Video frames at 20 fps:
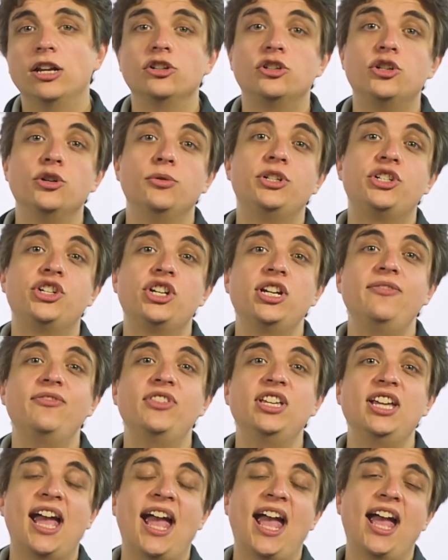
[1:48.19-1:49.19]
To
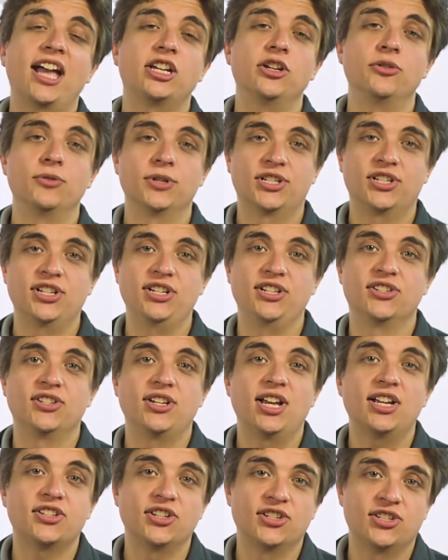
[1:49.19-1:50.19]
achieve the
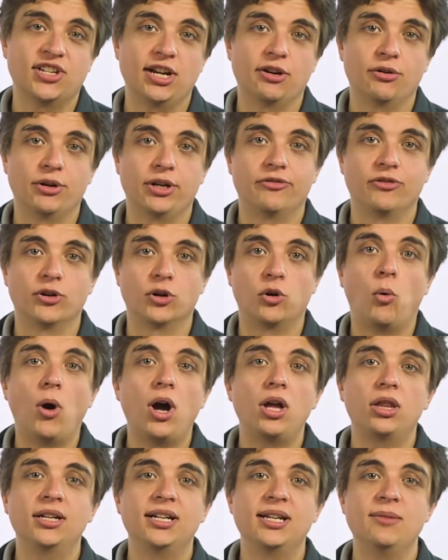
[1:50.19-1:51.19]
accuracies necessary for
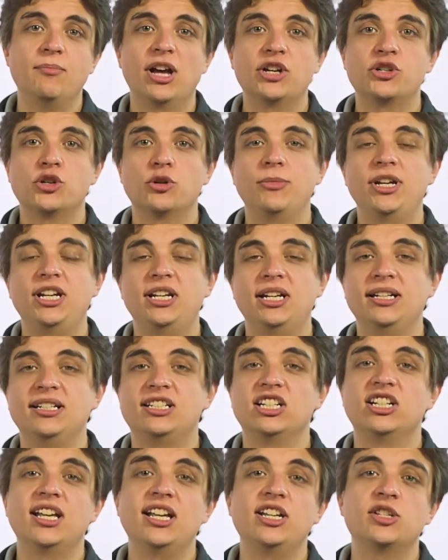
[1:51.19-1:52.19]
quality measurement
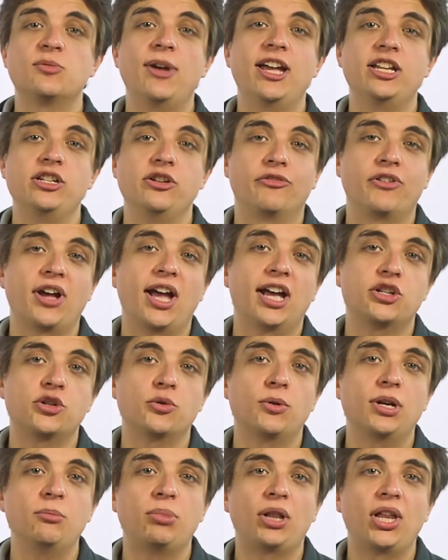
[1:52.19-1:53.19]
in today's
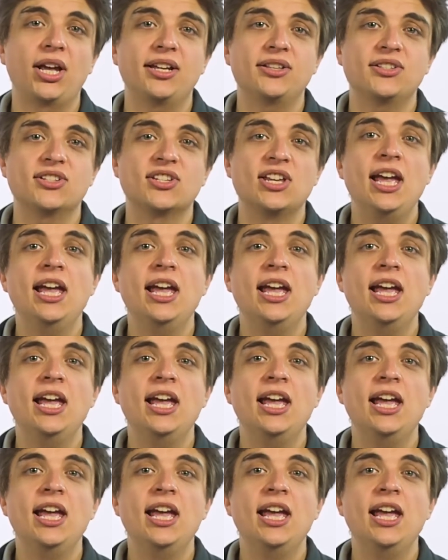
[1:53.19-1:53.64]
manufacturing plants,